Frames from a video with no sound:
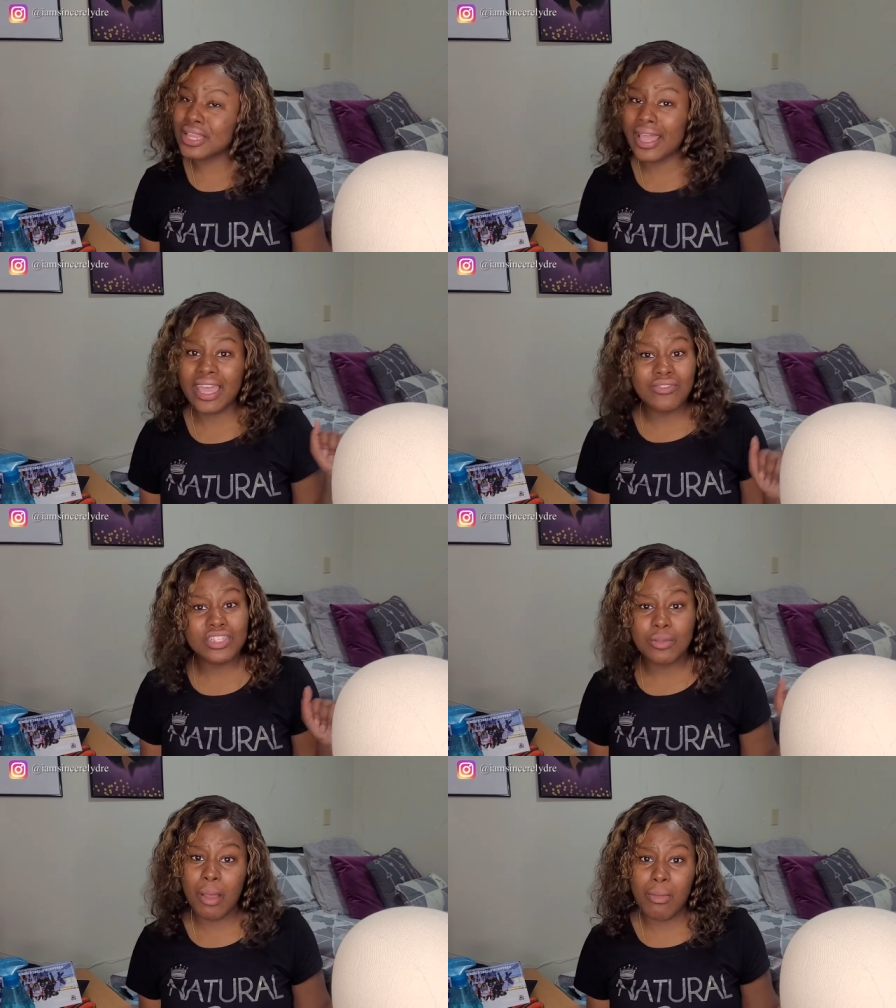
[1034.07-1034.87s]
Like I even
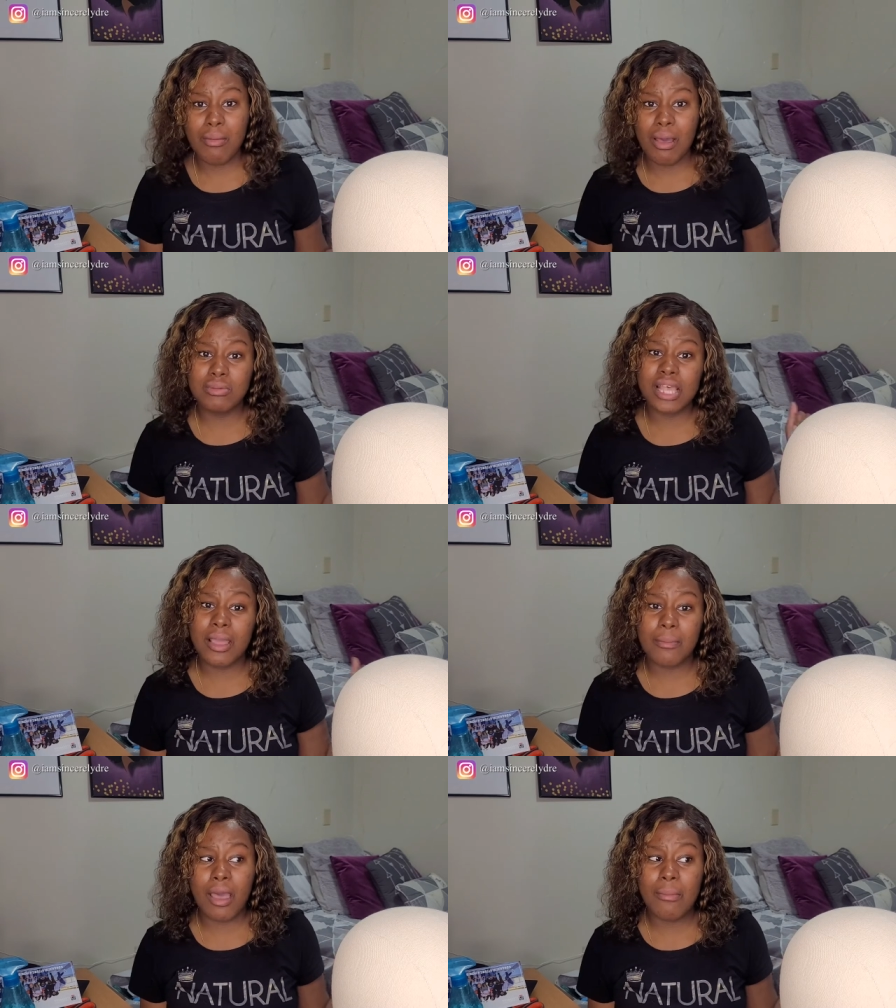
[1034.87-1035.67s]
told my mom, I was like,
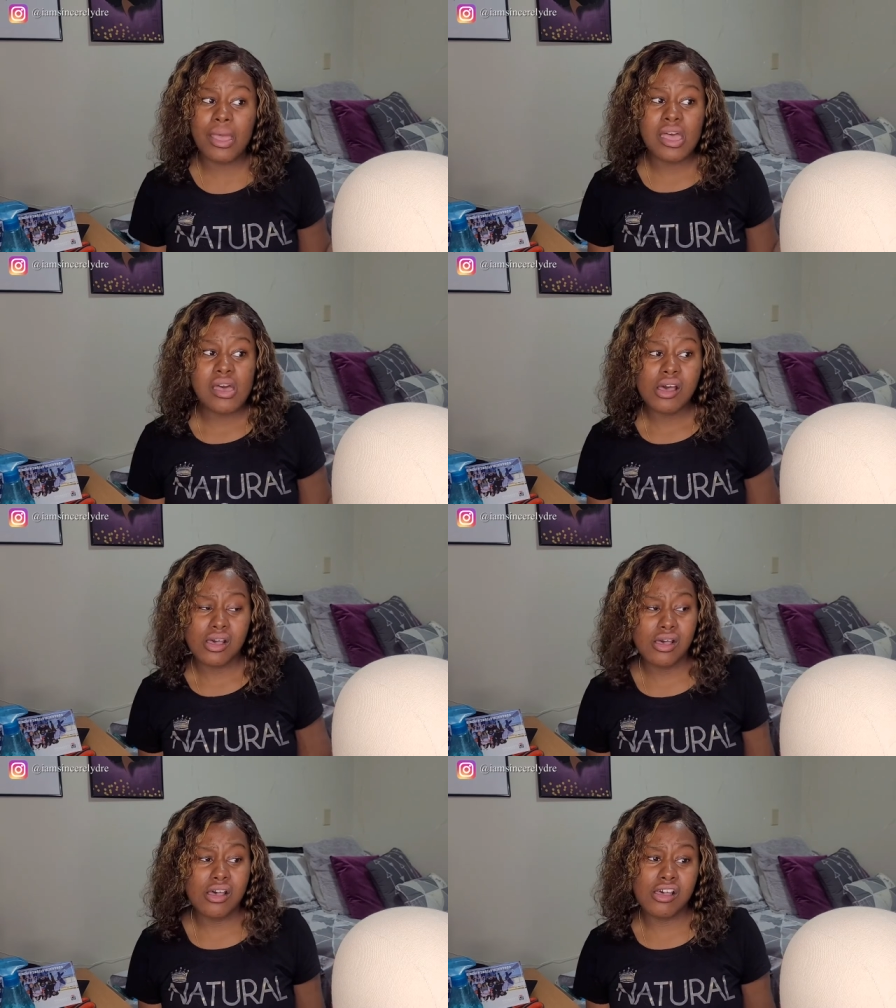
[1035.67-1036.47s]
Mom,
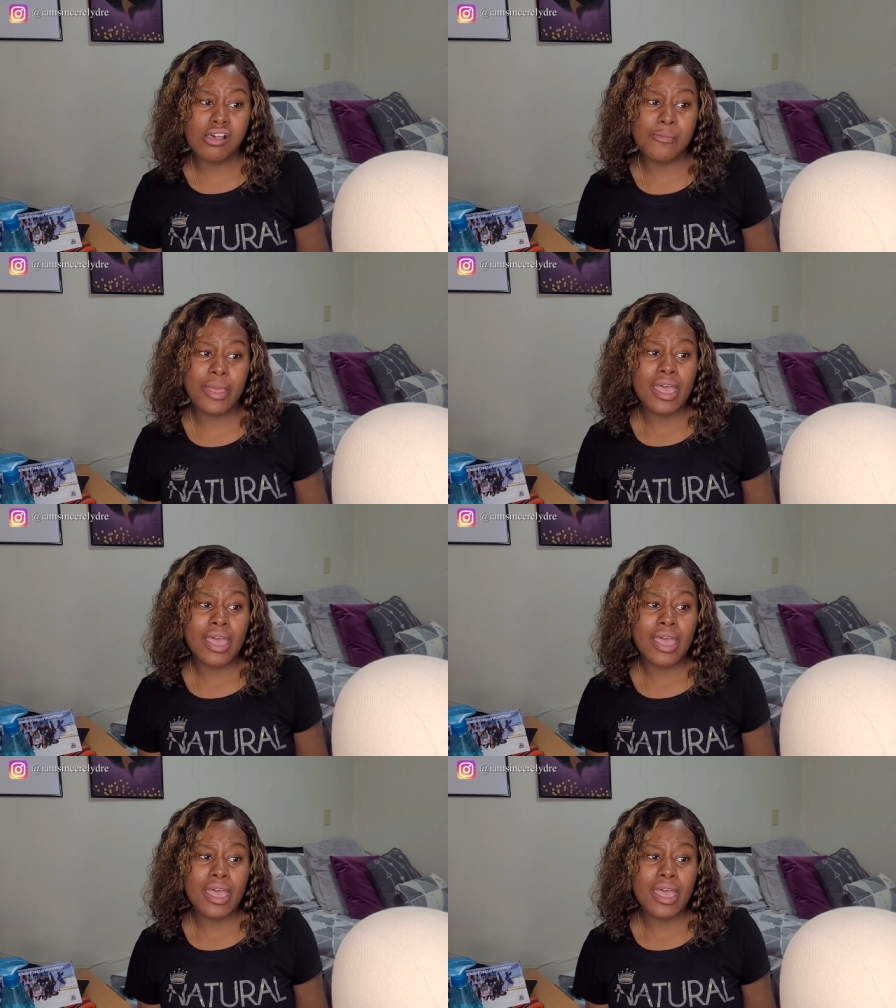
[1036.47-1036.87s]
I'm